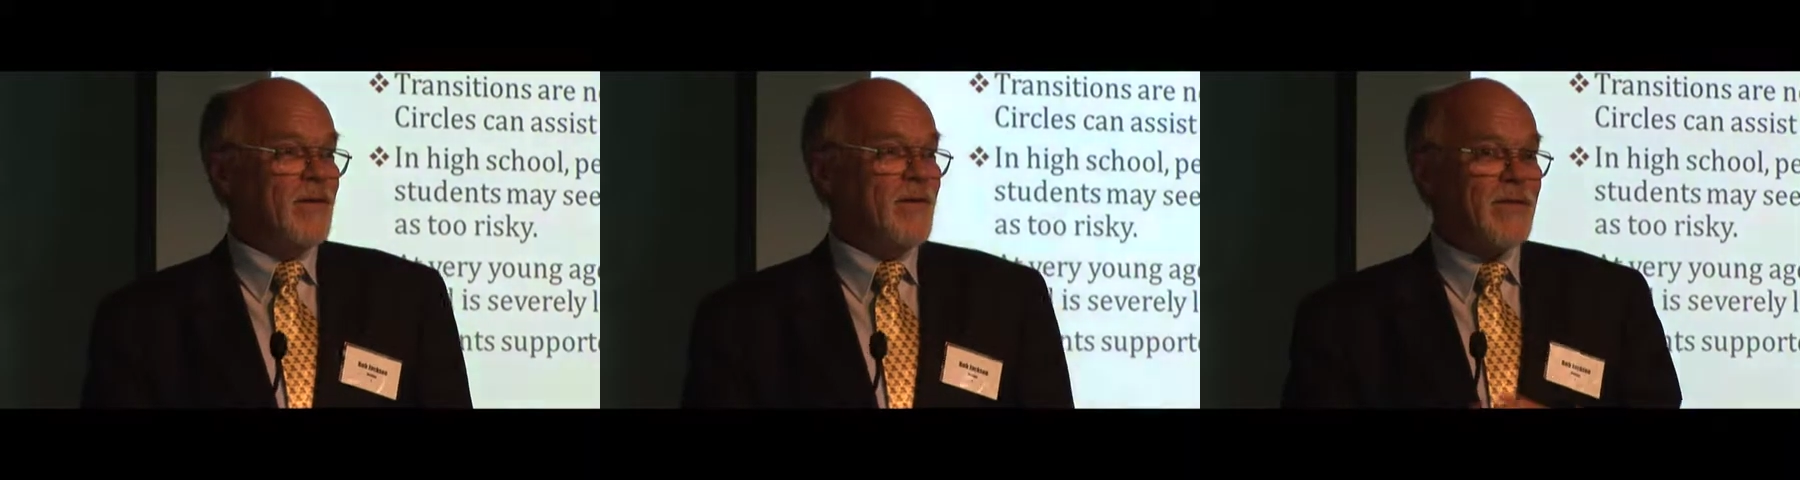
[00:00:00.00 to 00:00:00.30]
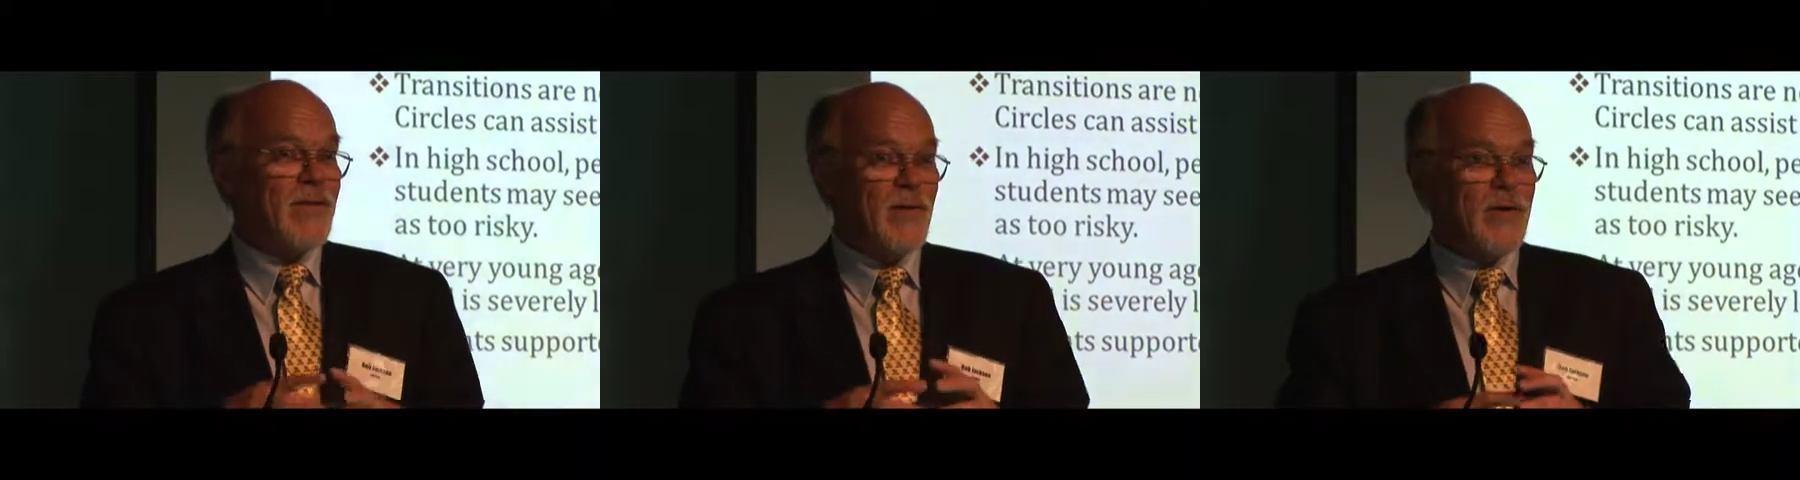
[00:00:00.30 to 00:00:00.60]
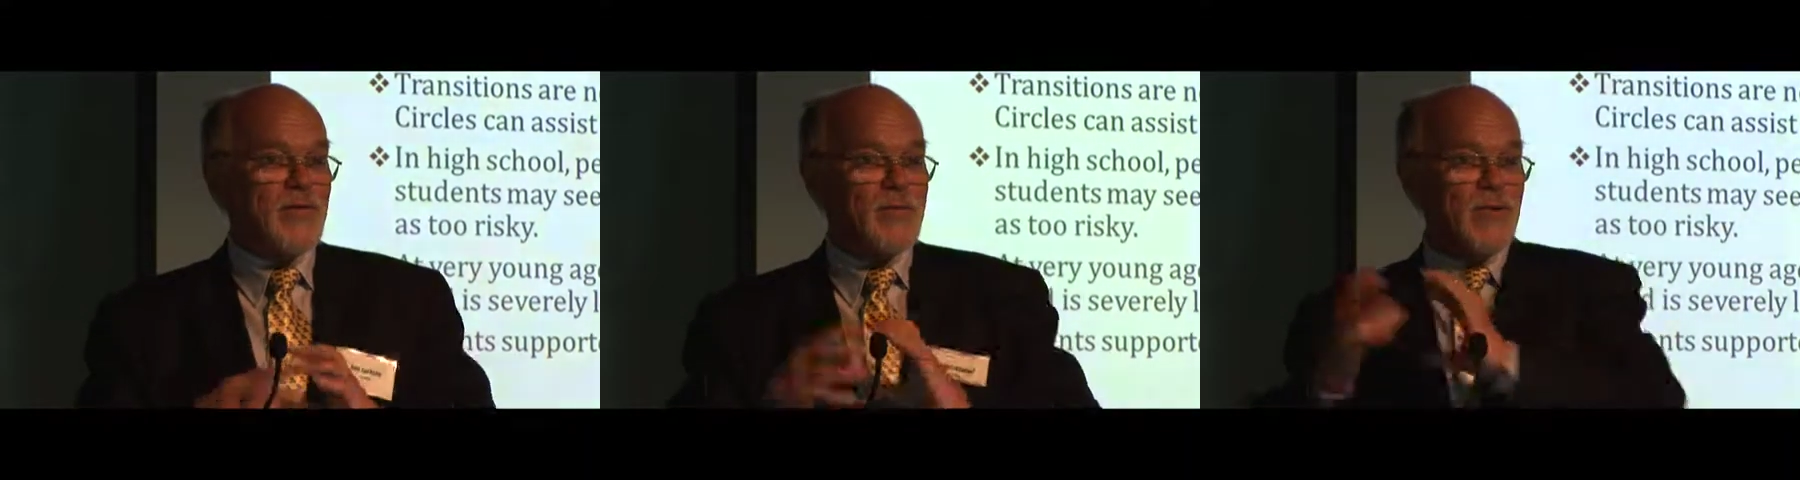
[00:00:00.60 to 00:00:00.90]
That then
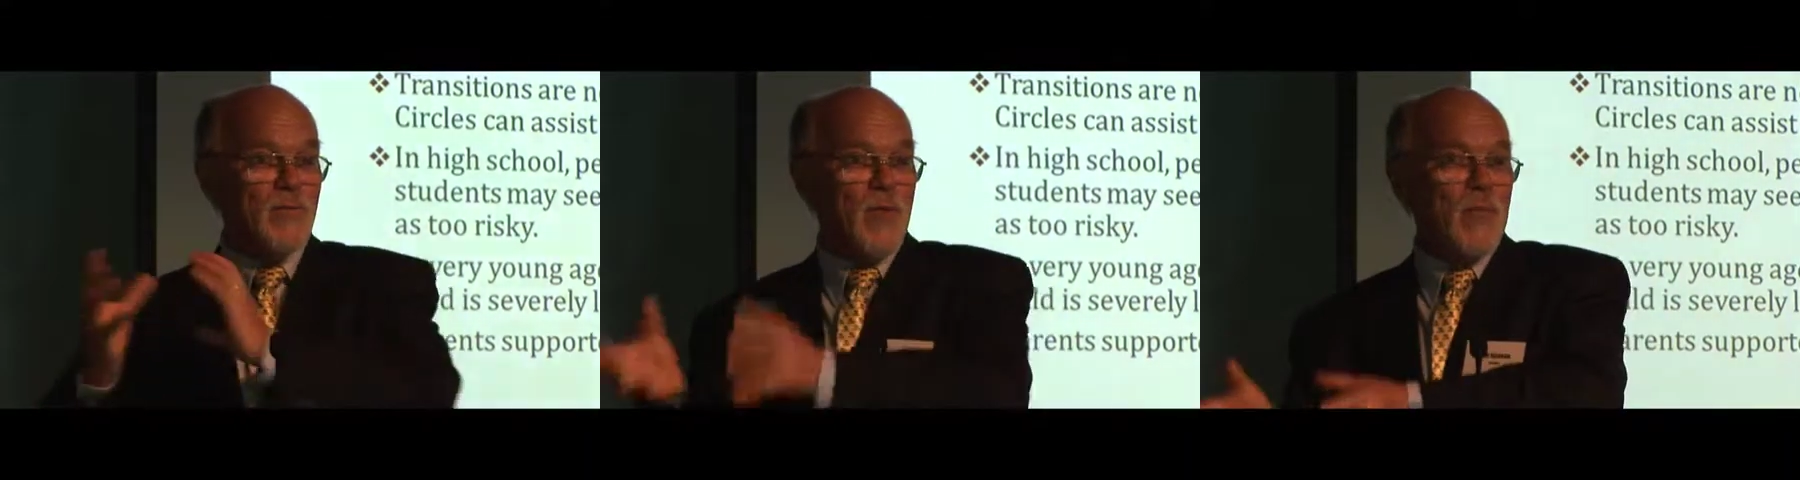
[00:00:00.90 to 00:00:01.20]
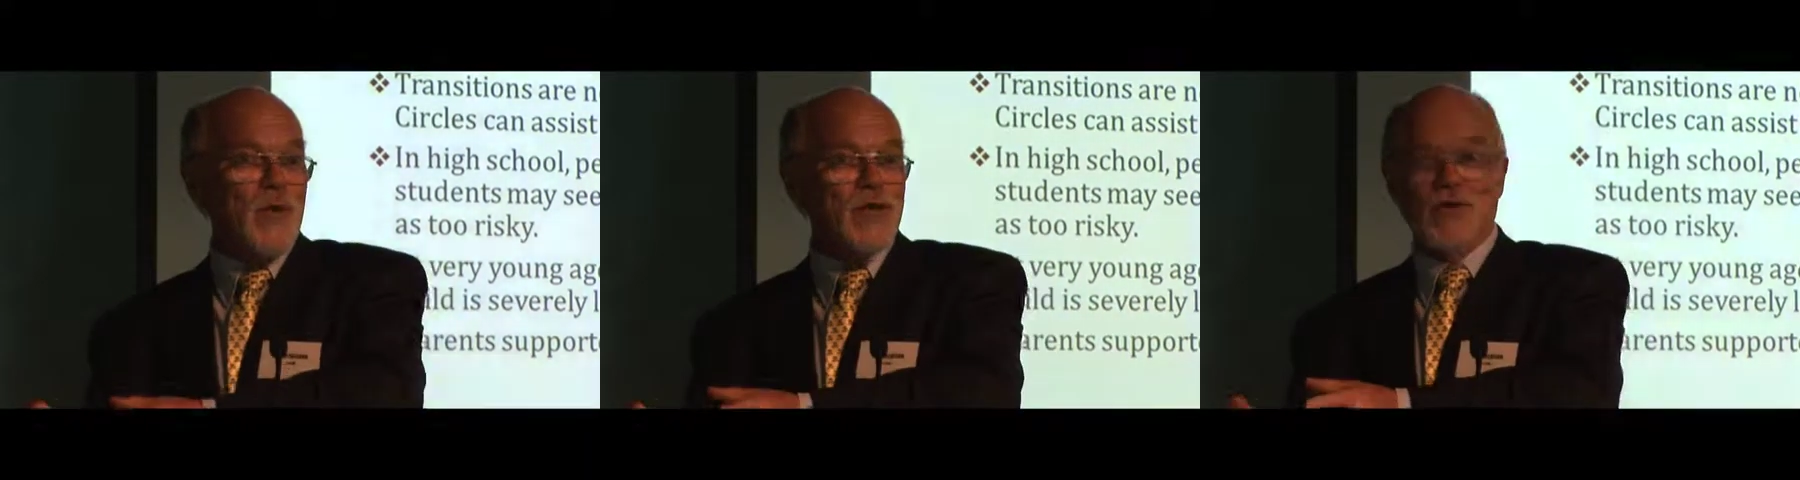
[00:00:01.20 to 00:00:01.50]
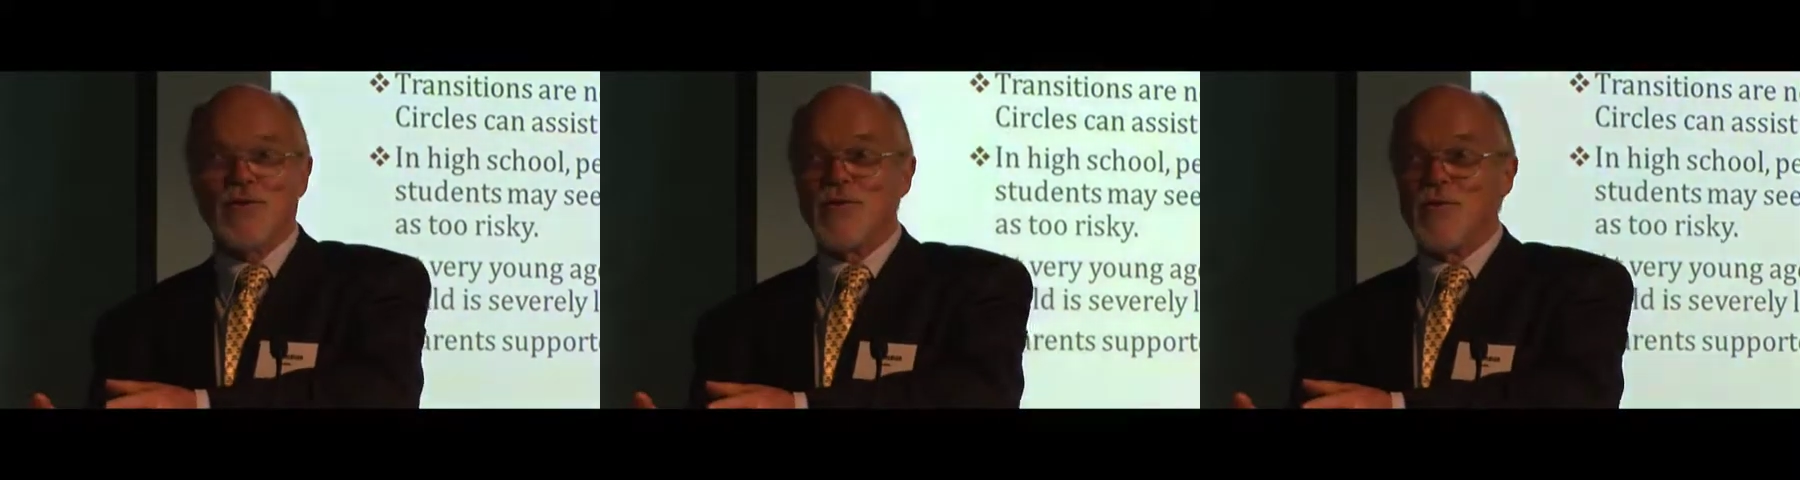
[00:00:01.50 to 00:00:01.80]
gives them the
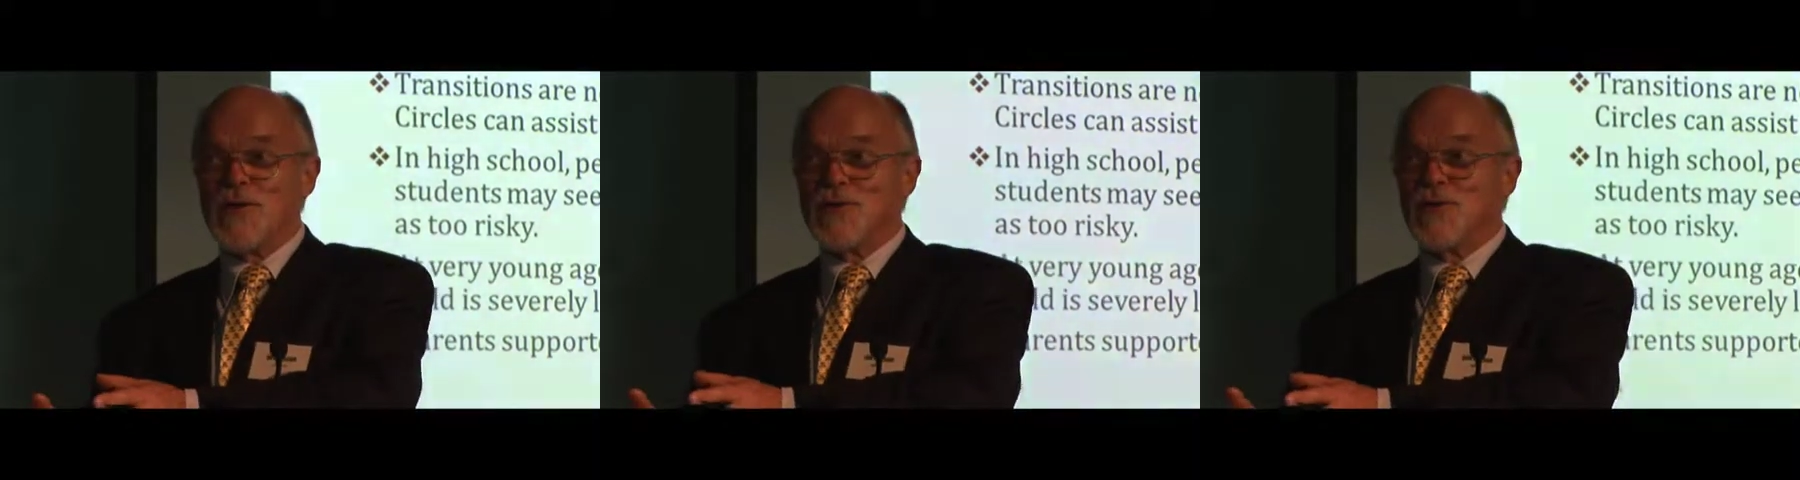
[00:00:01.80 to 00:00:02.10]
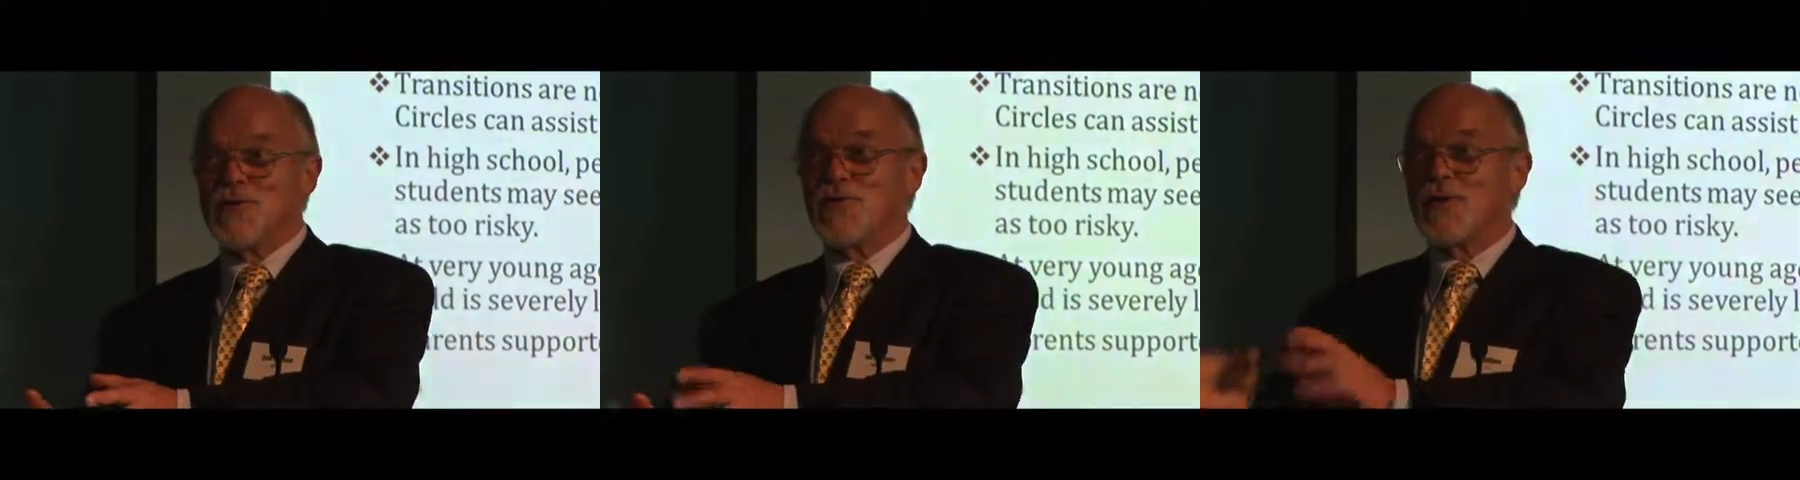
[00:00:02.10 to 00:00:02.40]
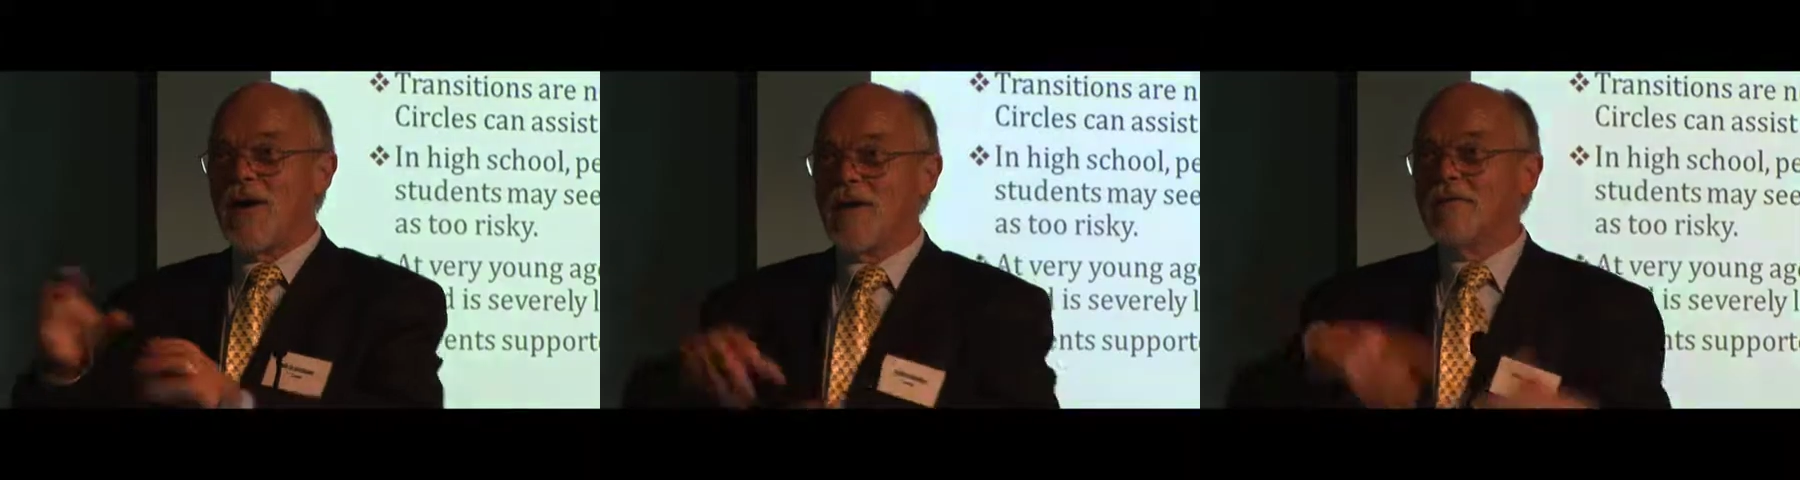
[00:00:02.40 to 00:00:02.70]
permission to actually do
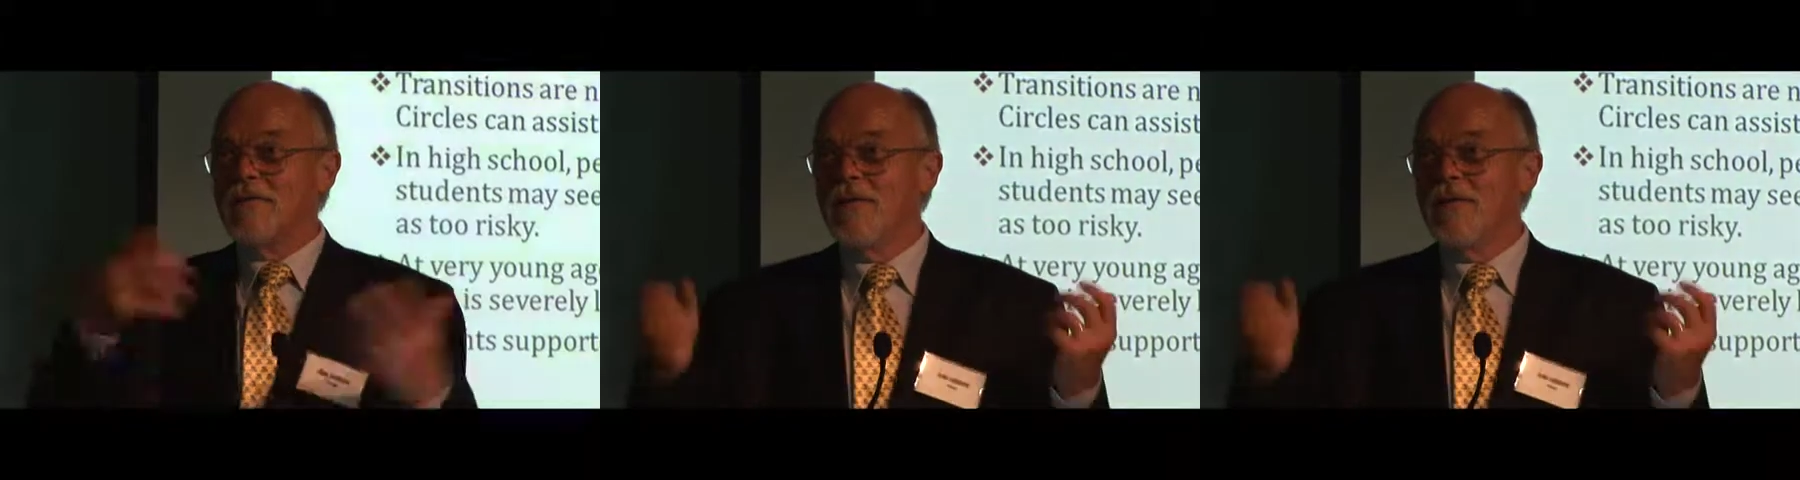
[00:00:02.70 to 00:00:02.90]
that,